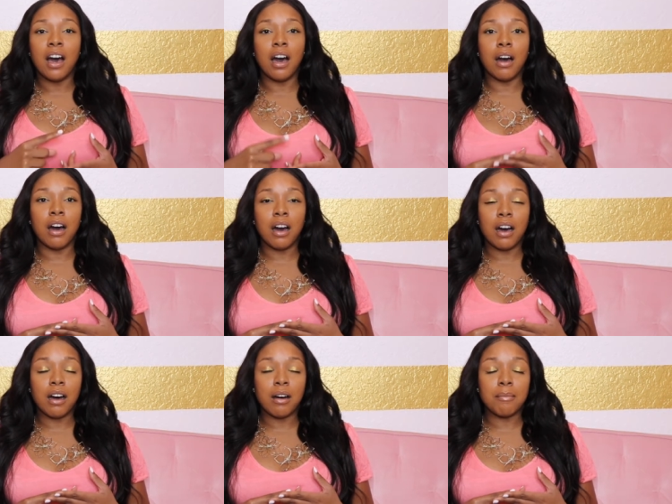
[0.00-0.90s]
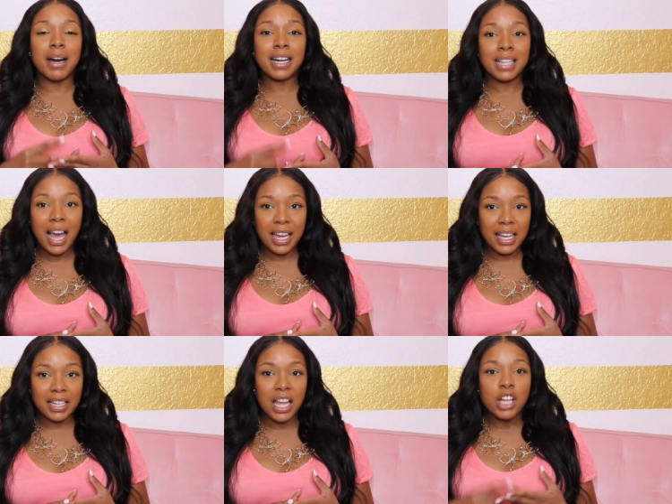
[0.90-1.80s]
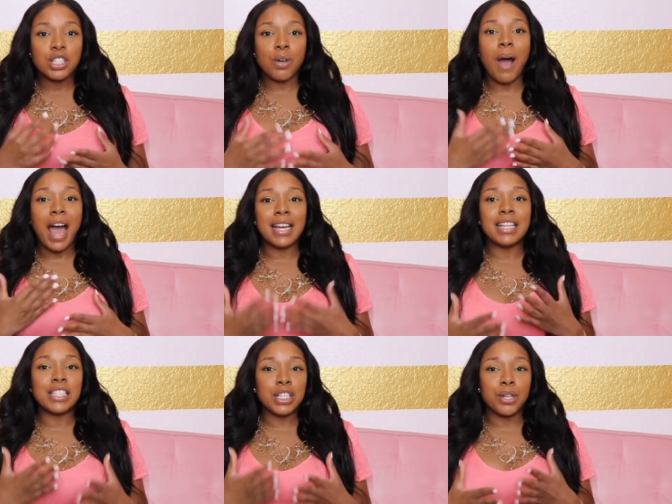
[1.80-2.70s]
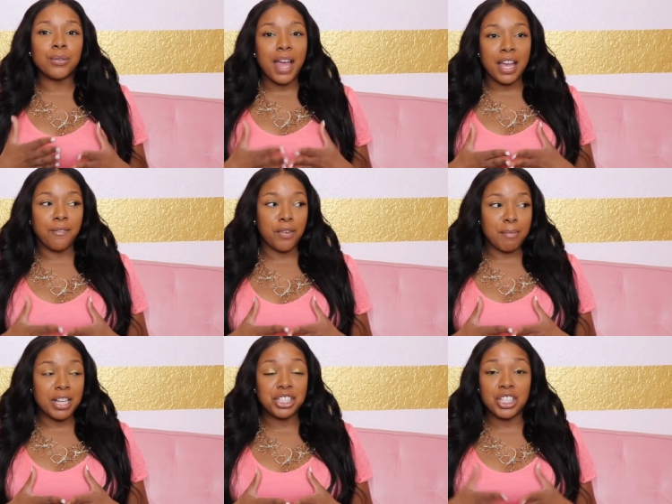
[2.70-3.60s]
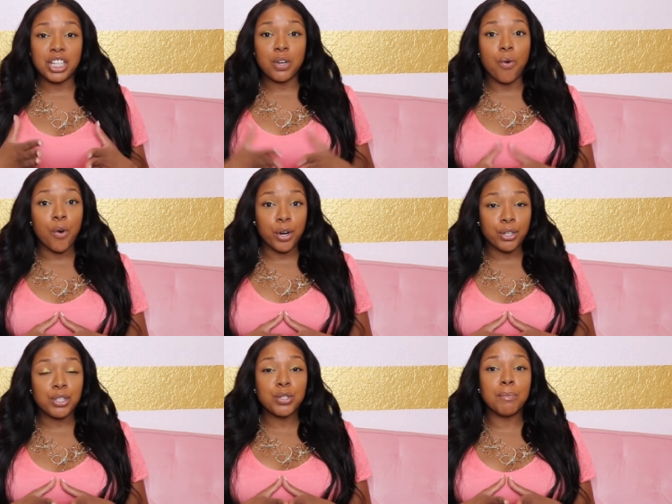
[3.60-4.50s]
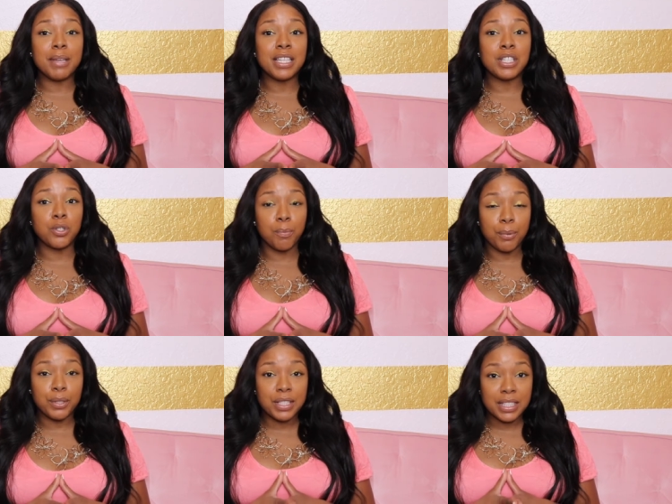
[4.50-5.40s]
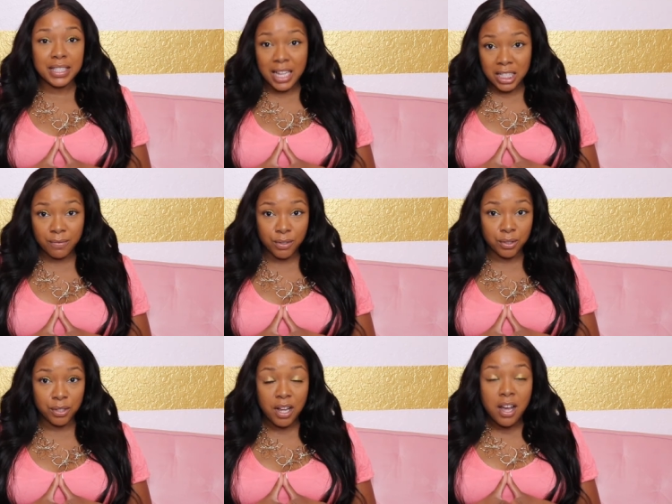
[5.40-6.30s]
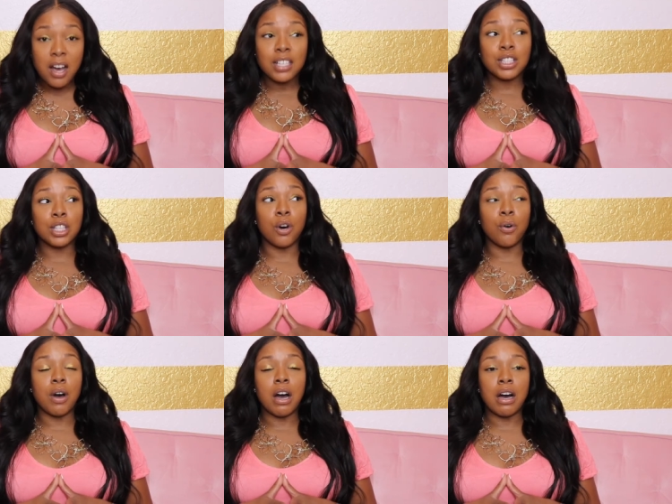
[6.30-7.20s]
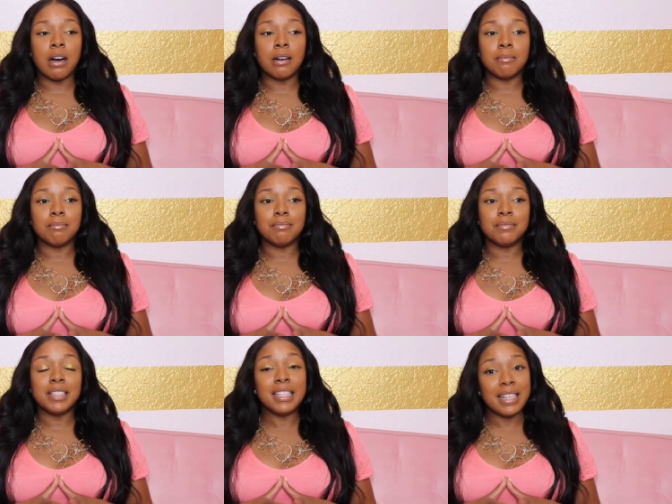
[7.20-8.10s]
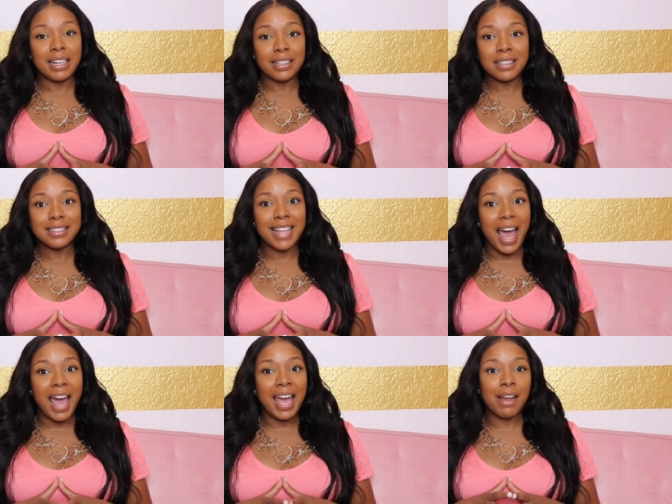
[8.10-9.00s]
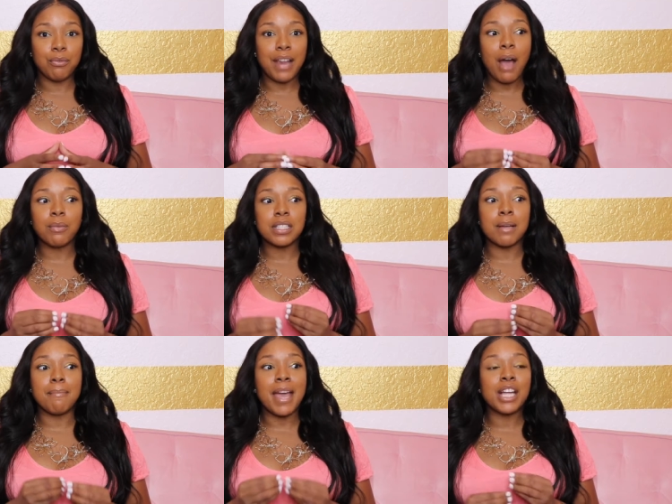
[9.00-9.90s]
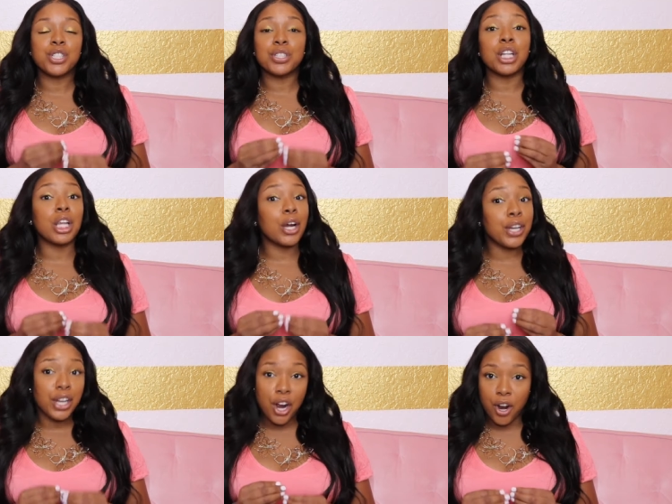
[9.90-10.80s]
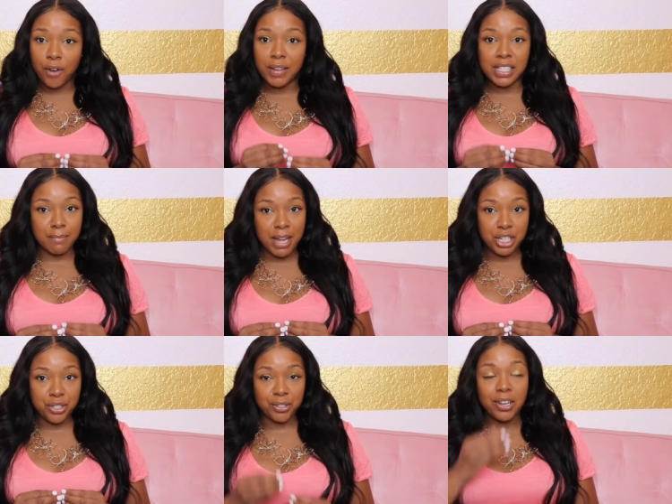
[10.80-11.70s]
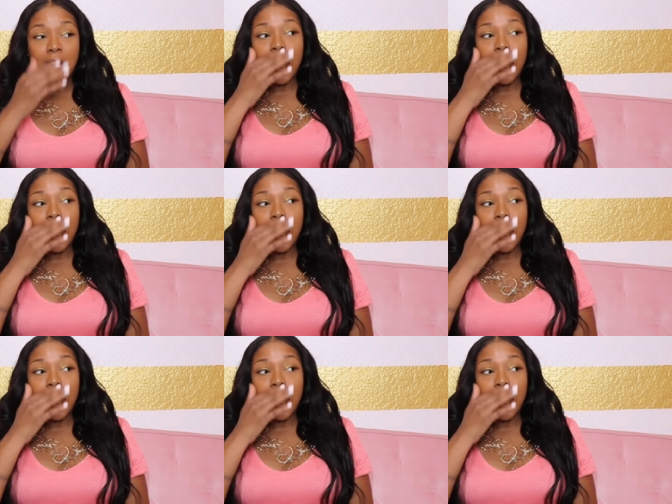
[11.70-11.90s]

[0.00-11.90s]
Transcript: Uh, um, a client. So I need to know that information in order to be super successful. So um, yeah, that that was a major, the learning curve is major.